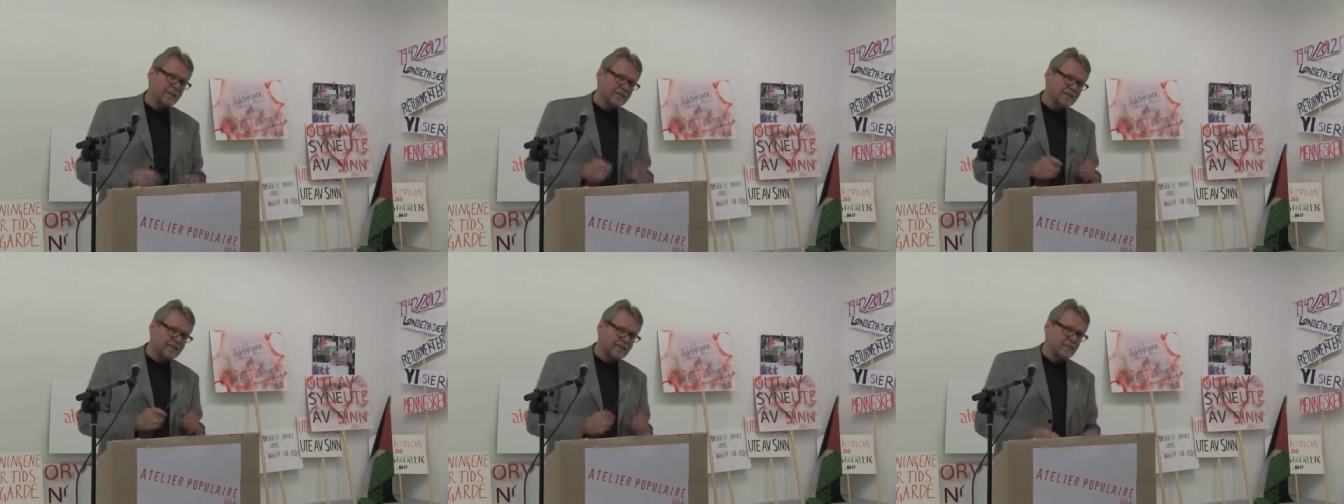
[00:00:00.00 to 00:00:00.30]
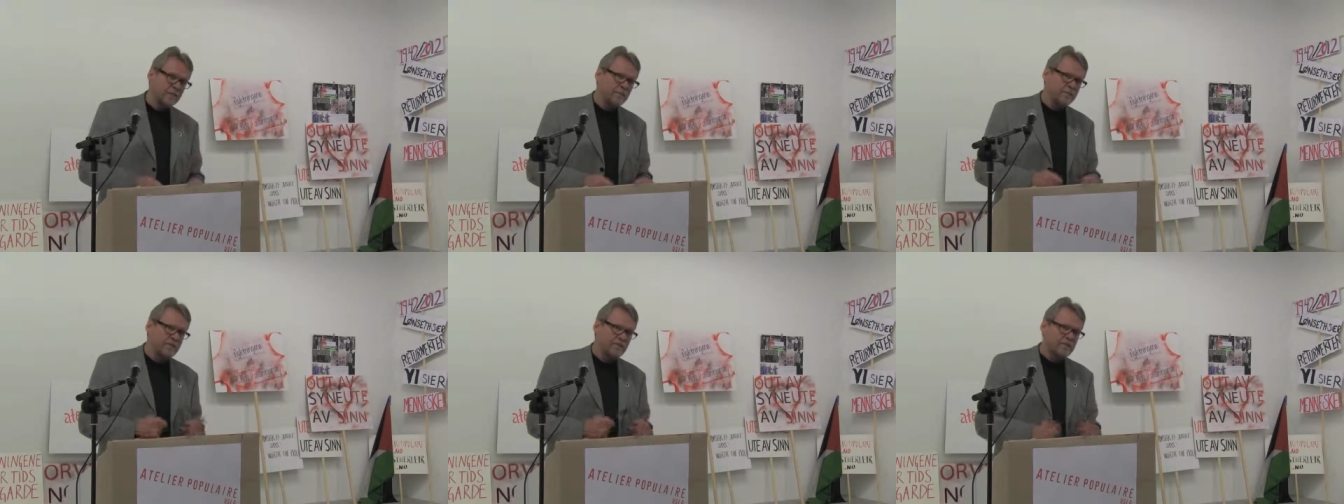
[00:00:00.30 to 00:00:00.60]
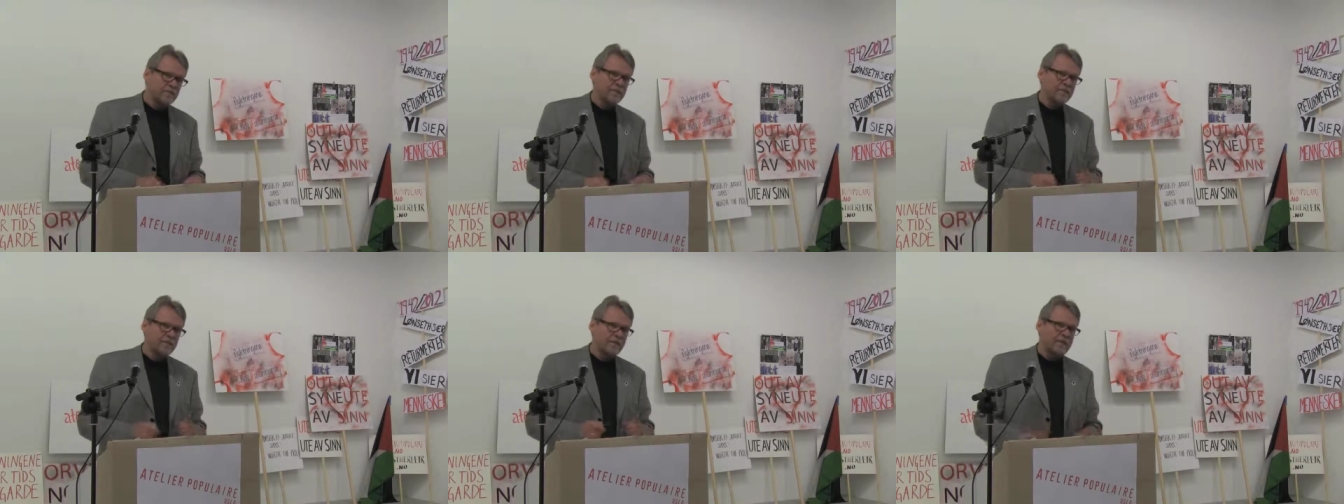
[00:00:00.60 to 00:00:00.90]
accept
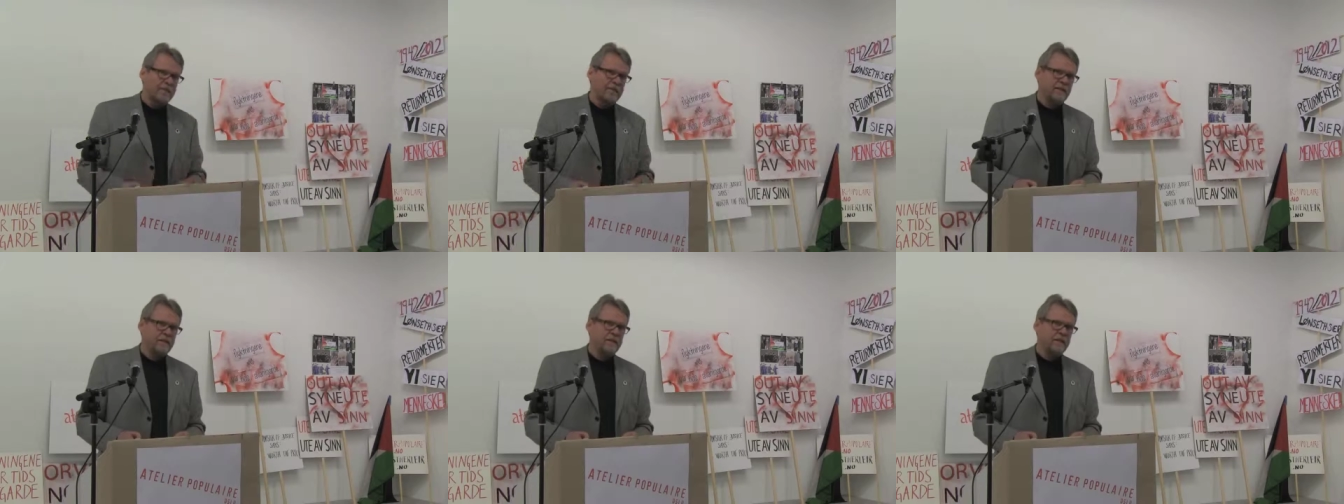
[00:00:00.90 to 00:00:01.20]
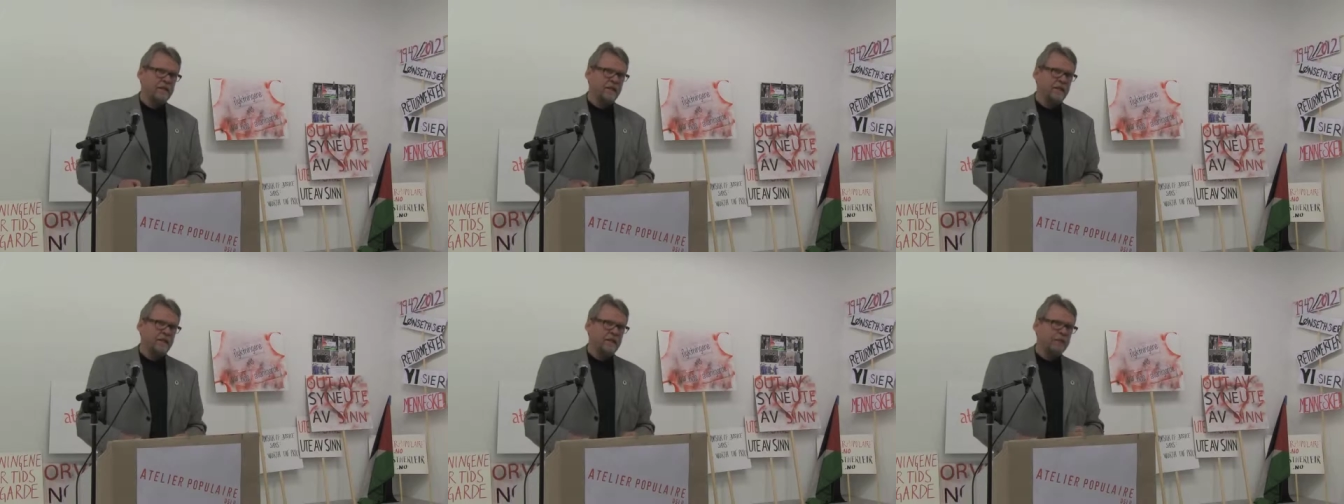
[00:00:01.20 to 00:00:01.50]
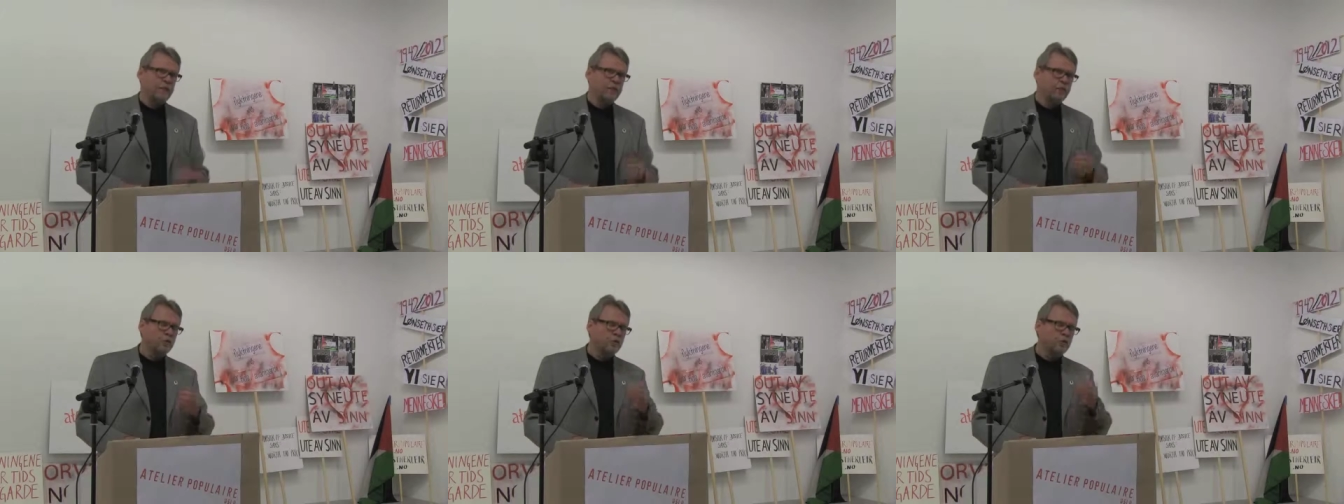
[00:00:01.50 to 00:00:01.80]
this fact
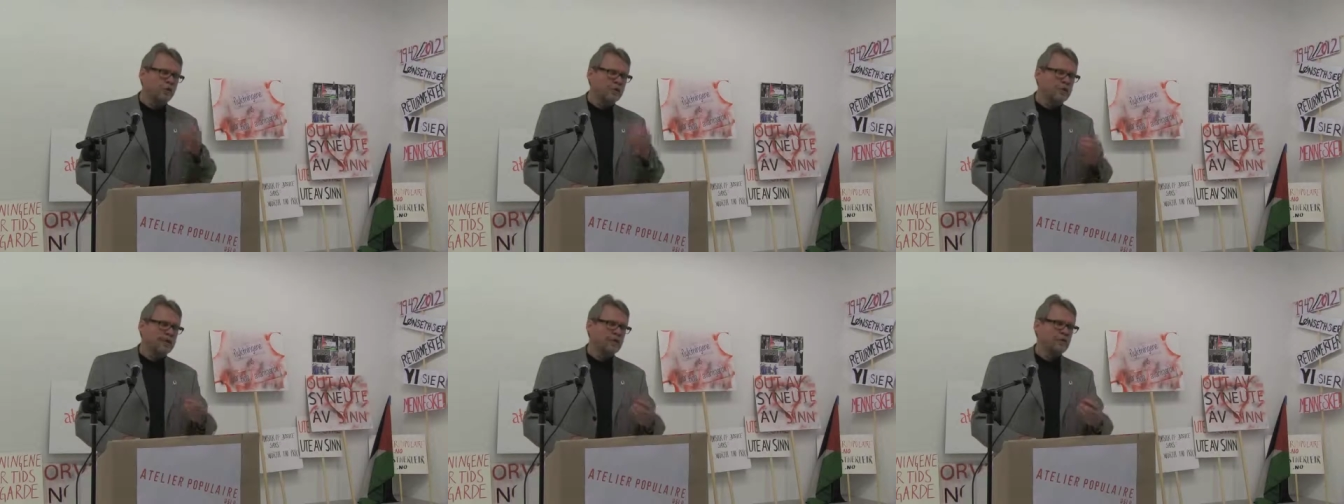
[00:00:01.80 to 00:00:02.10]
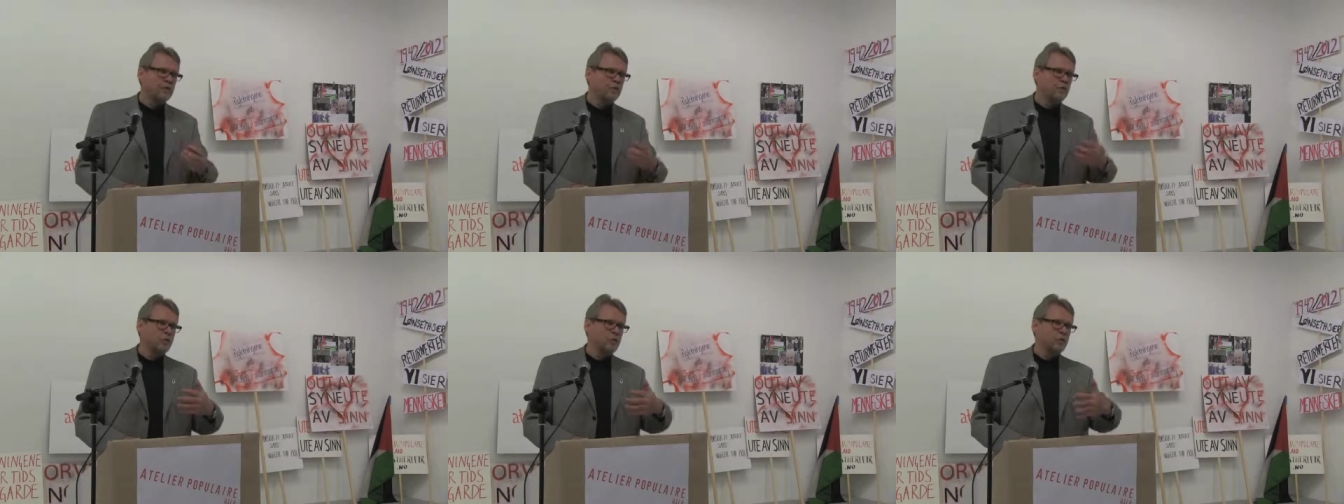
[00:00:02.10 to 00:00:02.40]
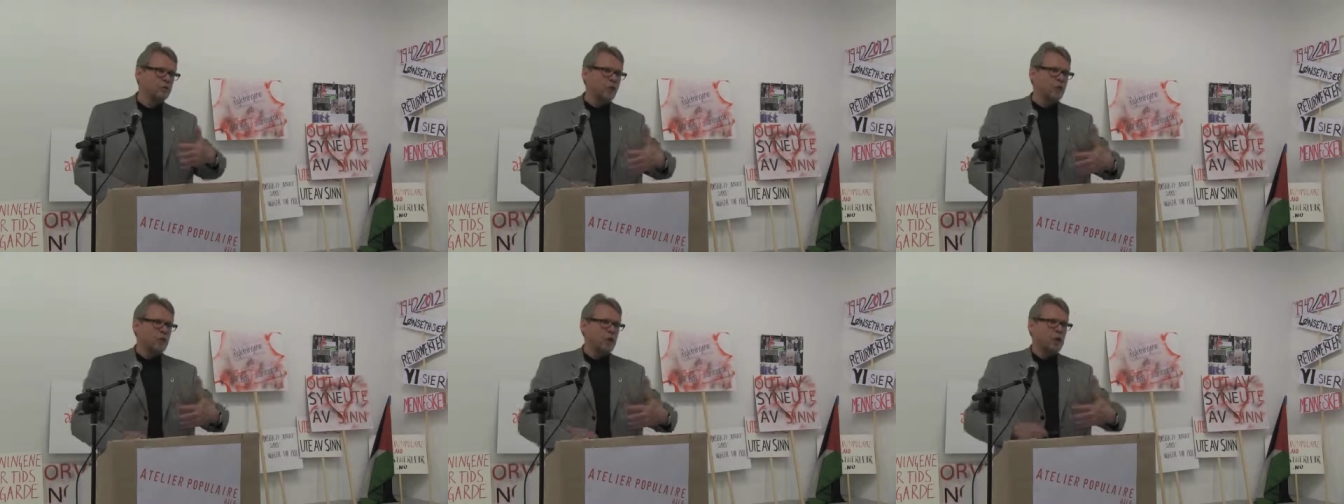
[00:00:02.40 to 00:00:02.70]
that you need to